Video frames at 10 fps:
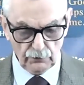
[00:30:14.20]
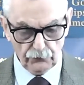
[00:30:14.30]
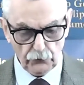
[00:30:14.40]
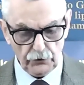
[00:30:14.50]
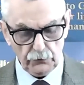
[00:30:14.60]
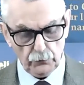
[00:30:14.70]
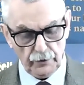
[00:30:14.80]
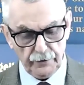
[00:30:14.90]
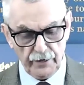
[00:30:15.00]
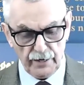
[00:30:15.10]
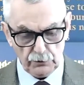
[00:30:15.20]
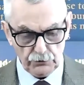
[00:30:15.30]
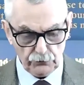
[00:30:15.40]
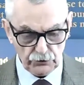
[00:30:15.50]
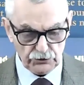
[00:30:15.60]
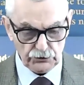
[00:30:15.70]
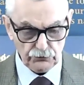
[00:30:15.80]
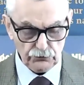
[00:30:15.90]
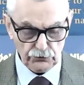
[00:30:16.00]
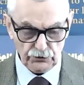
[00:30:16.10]
For it will enable the
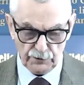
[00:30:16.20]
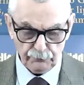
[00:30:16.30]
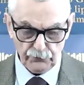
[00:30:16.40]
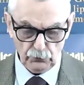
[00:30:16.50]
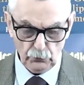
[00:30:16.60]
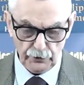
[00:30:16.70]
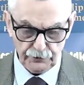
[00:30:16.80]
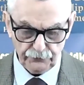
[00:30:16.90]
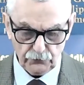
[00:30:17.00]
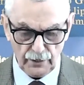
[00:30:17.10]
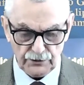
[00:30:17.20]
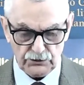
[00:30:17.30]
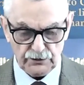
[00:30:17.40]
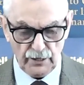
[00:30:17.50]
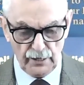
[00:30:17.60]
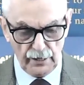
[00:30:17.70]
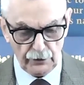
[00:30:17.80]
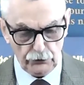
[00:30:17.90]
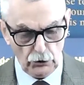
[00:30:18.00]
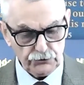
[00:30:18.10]
Christian to keep the word of Christ
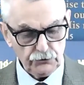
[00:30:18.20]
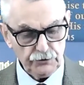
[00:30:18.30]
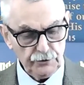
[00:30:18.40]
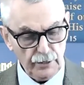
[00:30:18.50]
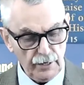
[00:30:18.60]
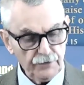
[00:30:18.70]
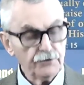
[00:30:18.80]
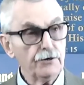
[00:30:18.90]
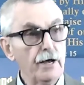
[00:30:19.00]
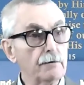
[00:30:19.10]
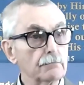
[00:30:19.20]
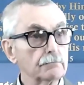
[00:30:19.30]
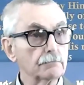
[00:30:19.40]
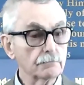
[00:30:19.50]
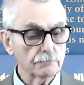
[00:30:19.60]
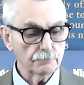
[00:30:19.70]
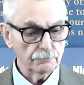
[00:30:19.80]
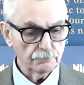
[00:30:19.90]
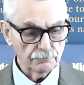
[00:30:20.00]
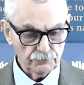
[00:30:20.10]
and not to deny the name.
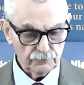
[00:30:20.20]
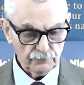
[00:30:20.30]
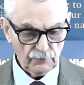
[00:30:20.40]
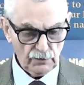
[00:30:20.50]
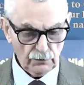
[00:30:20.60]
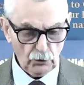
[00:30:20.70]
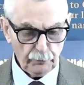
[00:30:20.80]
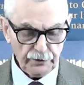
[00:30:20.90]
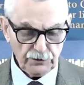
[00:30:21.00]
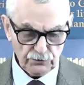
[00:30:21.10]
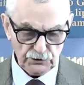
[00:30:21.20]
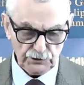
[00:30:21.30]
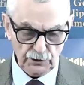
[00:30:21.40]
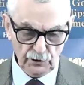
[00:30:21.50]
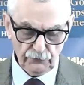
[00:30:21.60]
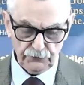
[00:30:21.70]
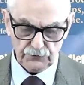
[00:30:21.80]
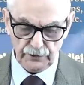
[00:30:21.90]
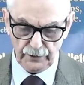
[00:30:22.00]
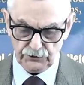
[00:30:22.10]
Obedience,
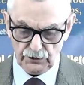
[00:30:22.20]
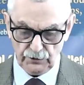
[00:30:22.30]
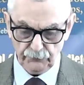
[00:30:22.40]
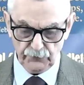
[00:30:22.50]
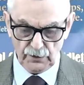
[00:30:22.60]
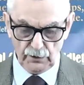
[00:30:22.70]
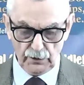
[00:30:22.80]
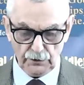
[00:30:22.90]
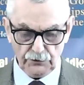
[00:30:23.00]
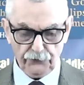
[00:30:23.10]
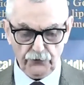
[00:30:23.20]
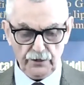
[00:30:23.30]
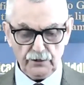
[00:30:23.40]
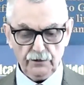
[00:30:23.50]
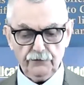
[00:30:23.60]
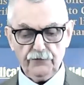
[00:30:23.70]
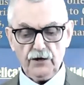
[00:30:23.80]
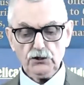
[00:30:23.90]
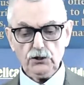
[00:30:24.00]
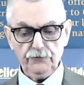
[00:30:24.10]
fidelity, and a free
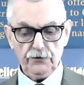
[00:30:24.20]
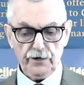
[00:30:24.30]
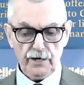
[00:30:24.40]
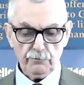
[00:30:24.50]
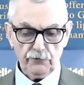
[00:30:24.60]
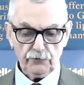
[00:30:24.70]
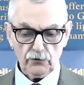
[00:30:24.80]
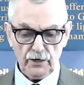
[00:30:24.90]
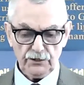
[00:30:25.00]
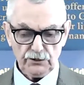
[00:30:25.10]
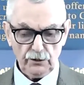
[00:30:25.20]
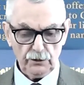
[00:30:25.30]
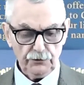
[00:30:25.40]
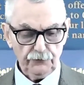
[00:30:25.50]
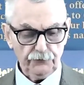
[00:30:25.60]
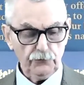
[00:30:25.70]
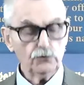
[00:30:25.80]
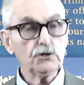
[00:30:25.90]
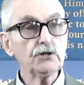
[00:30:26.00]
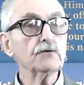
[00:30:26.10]
confession of the name of Christ are the
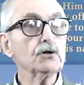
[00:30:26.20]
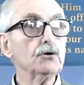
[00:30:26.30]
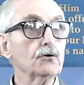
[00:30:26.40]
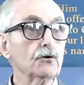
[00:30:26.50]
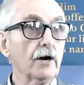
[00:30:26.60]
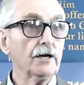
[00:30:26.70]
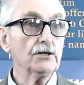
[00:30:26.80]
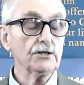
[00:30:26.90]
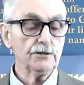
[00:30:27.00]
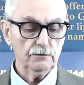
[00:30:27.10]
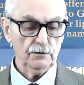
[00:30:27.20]
fruits of true grace